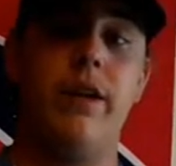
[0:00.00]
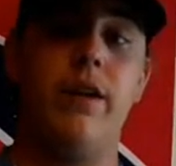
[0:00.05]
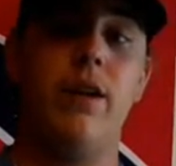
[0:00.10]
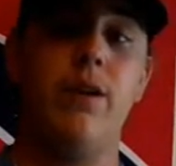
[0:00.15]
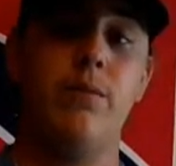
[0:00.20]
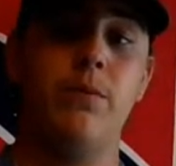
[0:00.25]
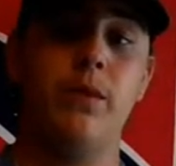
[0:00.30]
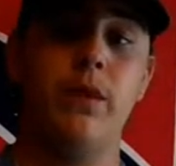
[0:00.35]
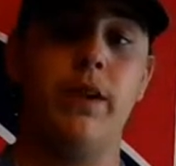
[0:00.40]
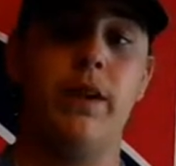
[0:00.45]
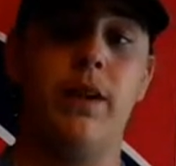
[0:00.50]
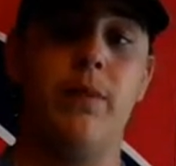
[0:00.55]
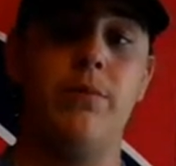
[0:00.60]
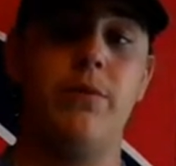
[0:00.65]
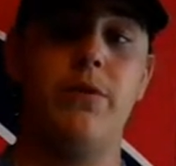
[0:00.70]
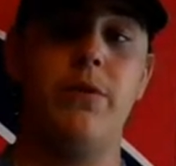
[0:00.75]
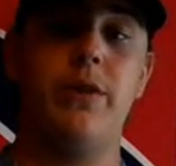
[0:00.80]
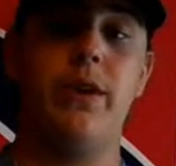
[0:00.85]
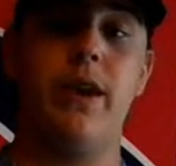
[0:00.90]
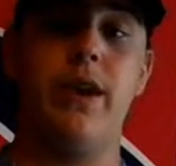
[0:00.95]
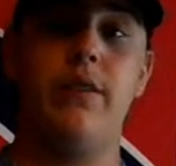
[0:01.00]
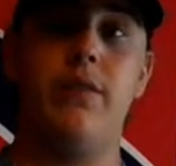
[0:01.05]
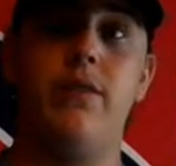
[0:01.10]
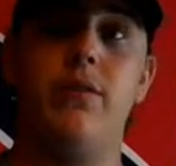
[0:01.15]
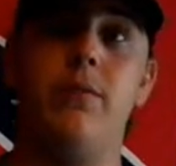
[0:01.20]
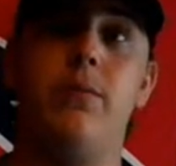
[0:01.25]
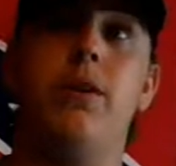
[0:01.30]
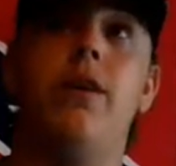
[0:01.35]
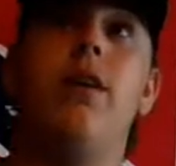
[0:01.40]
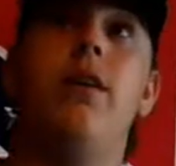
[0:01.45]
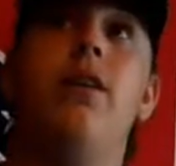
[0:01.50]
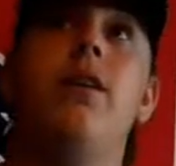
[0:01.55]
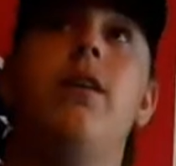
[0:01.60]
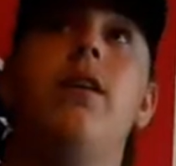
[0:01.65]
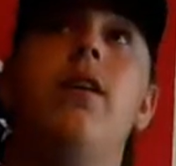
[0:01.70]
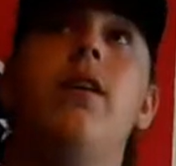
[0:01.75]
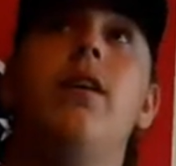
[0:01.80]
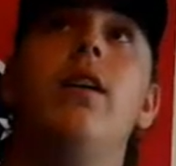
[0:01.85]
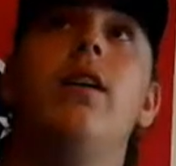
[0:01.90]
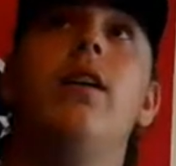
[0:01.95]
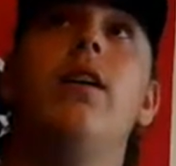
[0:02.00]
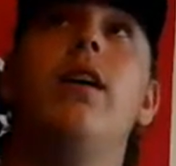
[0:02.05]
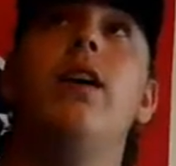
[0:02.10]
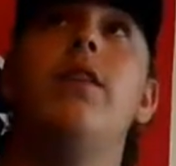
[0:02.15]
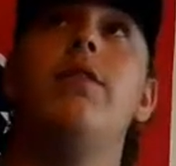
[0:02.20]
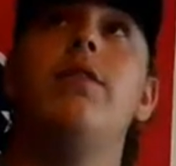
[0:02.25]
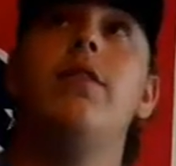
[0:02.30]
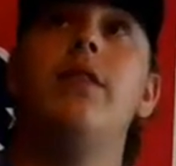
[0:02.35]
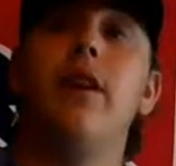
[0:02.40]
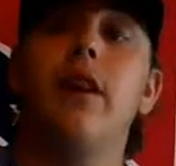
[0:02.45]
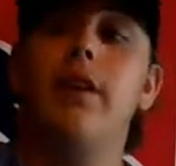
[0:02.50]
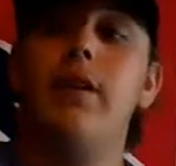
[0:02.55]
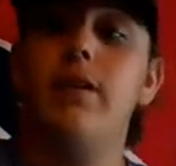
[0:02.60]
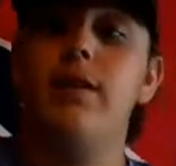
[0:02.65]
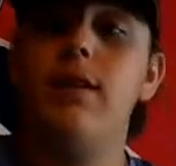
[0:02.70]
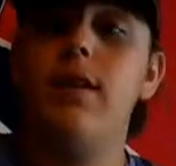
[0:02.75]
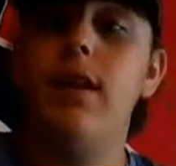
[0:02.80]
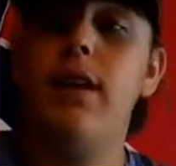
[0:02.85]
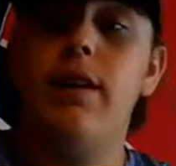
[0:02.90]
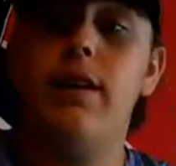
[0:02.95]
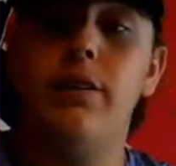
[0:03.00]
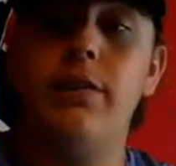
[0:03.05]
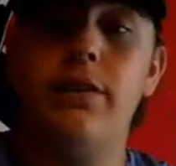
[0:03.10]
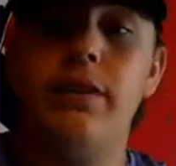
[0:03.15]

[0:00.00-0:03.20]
Hopefully it helps you guys as well. I still got this line on.